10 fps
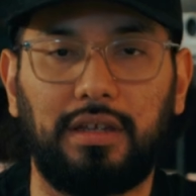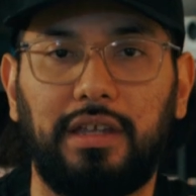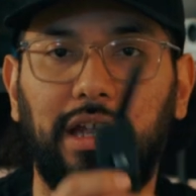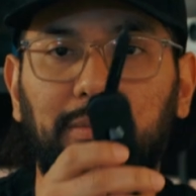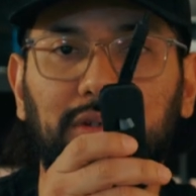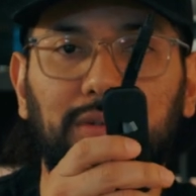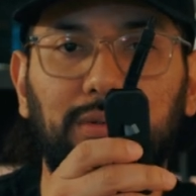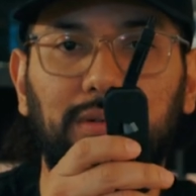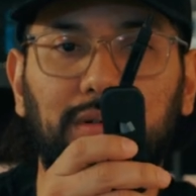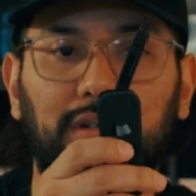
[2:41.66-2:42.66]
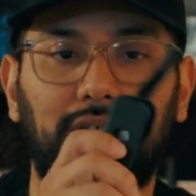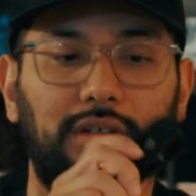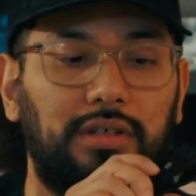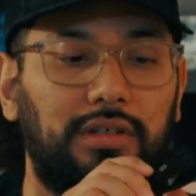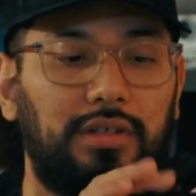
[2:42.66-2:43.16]
camera tool.
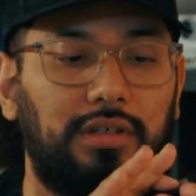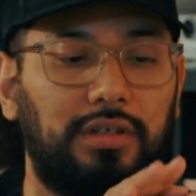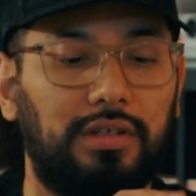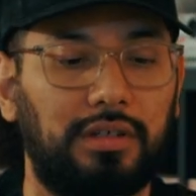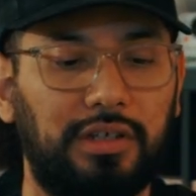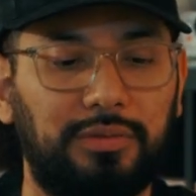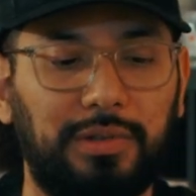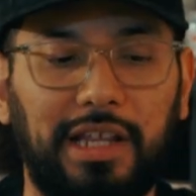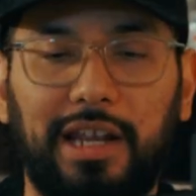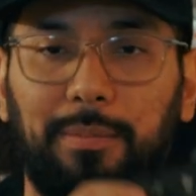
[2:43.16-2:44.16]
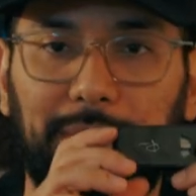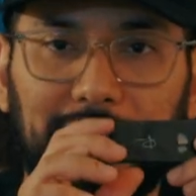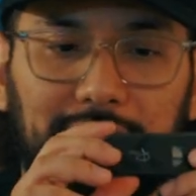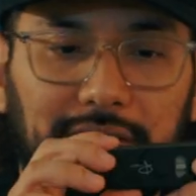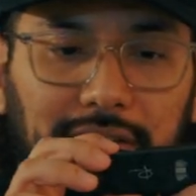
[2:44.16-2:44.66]
Comes with a lot of
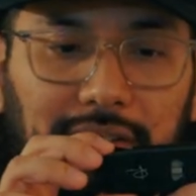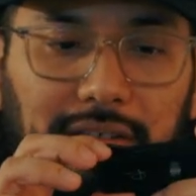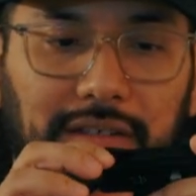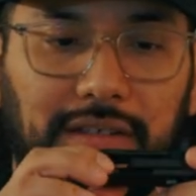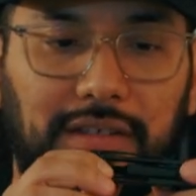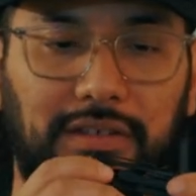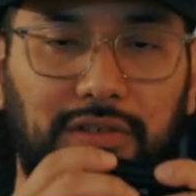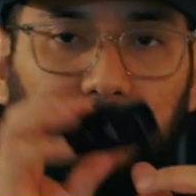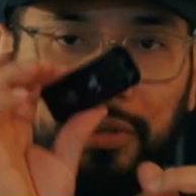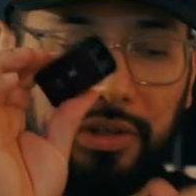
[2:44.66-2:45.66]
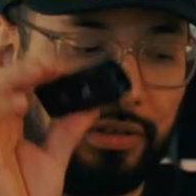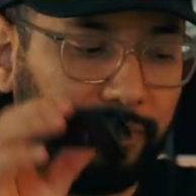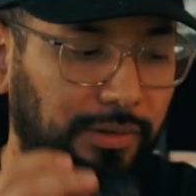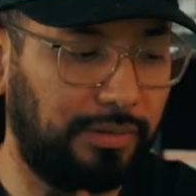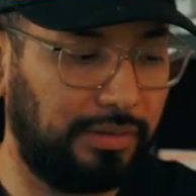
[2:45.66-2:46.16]
bits. Super
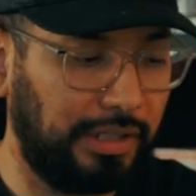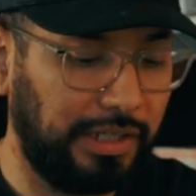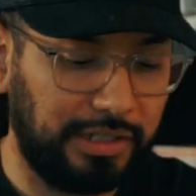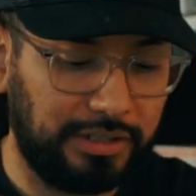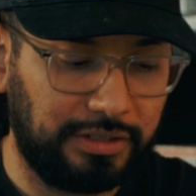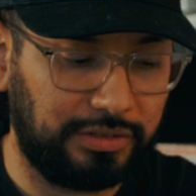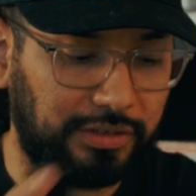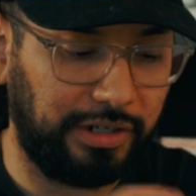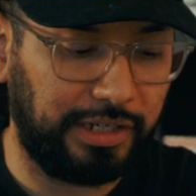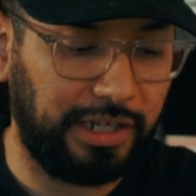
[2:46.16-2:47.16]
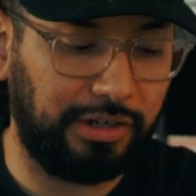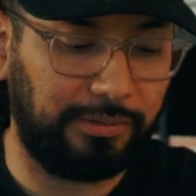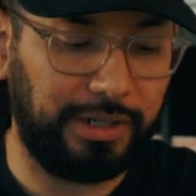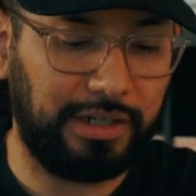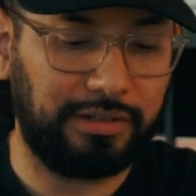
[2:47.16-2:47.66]
useful. Start carrying
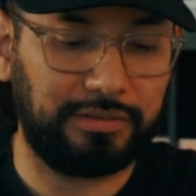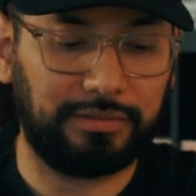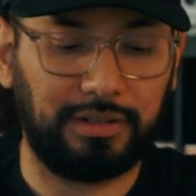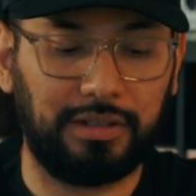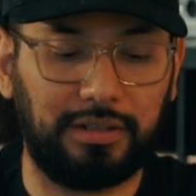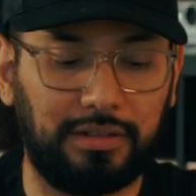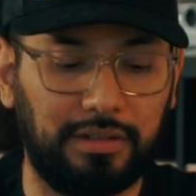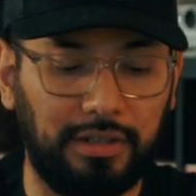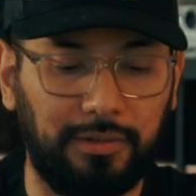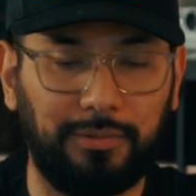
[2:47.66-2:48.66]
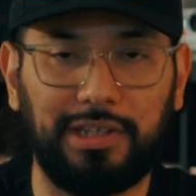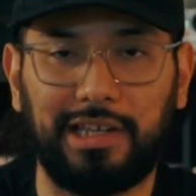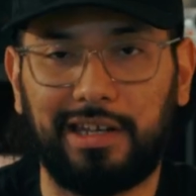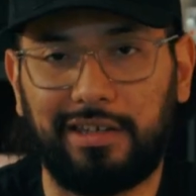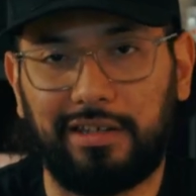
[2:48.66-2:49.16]
around. You
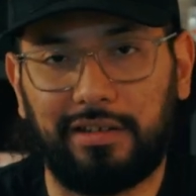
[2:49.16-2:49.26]
gotta,